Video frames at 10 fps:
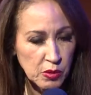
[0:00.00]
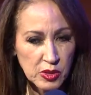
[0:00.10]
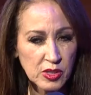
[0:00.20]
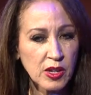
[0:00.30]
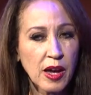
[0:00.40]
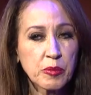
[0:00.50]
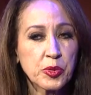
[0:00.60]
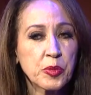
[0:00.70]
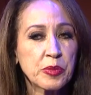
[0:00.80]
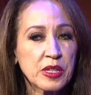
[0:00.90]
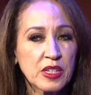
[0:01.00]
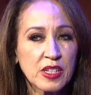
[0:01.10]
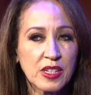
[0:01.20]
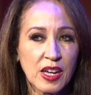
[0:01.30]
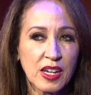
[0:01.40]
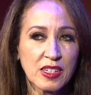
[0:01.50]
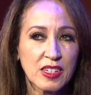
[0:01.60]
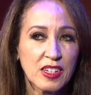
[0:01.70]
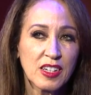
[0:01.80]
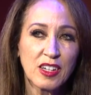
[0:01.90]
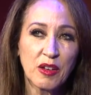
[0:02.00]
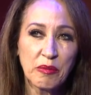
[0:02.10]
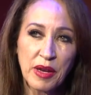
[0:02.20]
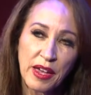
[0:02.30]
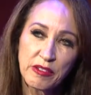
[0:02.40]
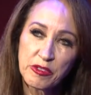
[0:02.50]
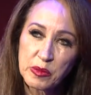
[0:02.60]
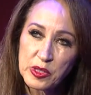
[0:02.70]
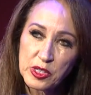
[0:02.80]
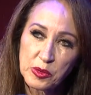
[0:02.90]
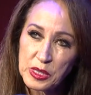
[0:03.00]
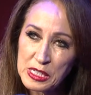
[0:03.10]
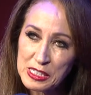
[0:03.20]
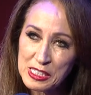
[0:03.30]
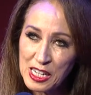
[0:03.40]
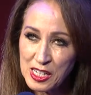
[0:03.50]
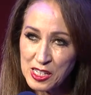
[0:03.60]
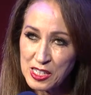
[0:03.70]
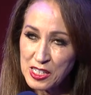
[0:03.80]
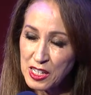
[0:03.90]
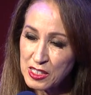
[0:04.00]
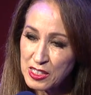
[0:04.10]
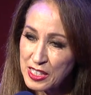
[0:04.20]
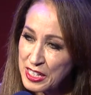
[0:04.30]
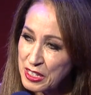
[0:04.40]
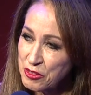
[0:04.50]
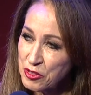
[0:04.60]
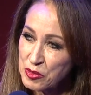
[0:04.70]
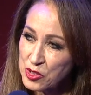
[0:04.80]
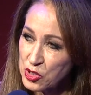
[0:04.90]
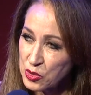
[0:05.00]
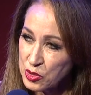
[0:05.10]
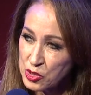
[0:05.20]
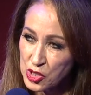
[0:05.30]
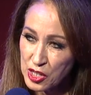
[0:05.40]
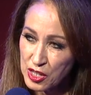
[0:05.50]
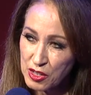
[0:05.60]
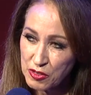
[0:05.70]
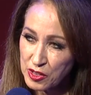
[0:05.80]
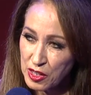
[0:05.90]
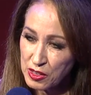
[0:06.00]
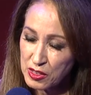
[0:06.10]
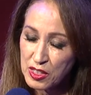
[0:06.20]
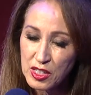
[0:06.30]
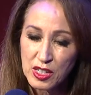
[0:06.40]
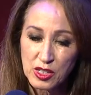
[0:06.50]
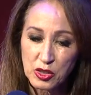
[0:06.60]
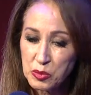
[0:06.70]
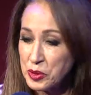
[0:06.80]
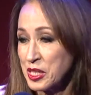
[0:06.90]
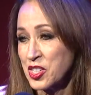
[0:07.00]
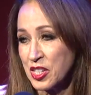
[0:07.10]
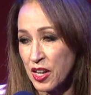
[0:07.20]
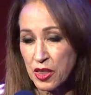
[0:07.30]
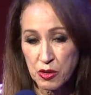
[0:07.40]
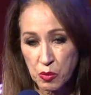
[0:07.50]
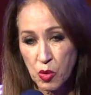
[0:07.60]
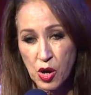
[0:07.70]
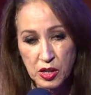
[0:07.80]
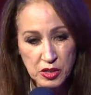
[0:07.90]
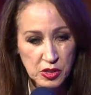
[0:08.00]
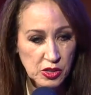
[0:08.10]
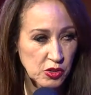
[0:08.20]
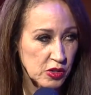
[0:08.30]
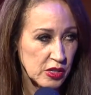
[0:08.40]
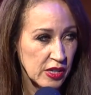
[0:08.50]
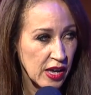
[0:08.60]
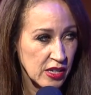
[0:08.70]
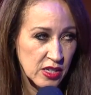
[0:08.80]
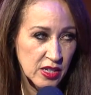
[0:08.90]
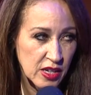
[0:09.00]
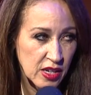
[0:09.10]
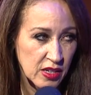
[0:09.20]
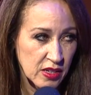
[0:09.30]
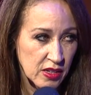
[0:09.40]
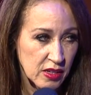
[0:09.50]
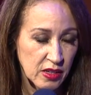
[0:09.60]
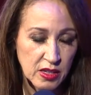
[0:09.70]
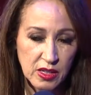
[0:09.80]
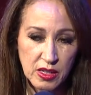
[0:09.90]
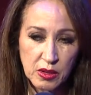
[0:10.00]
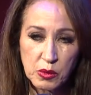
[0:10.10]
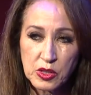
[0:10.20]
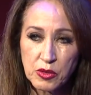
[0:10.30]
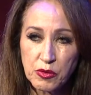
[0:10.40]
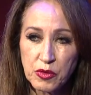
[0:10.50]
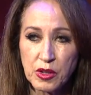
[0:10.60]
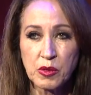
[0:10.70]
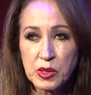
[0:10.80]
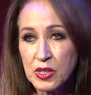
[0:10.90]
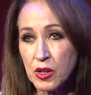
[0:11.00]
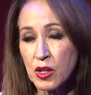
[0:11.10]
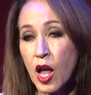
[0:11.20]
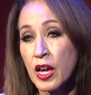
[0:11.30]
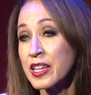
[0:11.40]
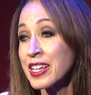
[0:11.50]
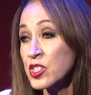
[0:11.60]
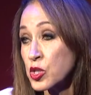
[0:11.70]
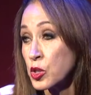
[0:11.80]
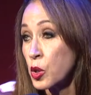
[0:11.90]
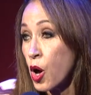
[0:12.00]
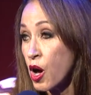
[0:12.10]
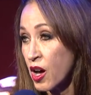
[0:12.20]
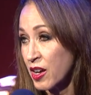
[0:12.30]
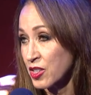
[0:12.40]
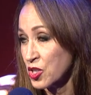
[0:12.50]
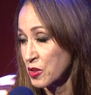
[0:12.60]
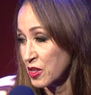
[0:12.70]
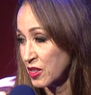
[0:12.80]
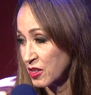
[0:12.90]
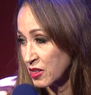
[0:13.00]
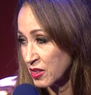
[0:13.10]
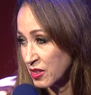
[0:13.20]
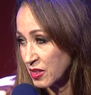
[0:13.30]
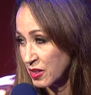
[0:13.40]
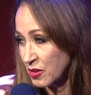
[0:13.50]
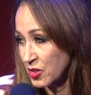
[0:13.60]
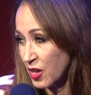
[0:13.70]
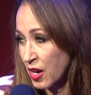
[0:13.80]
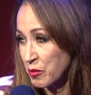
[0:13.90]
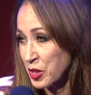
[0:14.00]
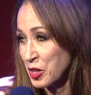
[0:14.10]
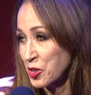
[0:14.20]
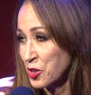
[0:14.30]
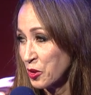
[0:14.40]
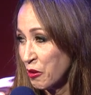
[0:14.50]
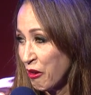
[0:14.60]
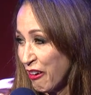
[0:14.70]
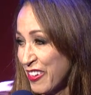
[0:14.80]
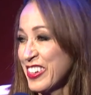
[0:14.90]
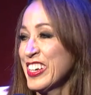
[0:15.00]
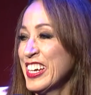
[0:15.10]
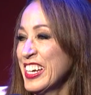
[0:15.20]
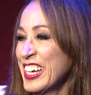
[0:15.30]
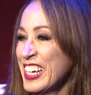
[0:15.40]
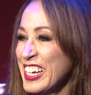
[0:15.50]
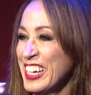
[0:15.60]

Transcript: it was not permitted that a man from Sweden and a young lady from Georgia of color could be together and walk in the streets hand in hand. Mm -hmm. It was a, it was a, against the law actually was, I'm against the law. Well, until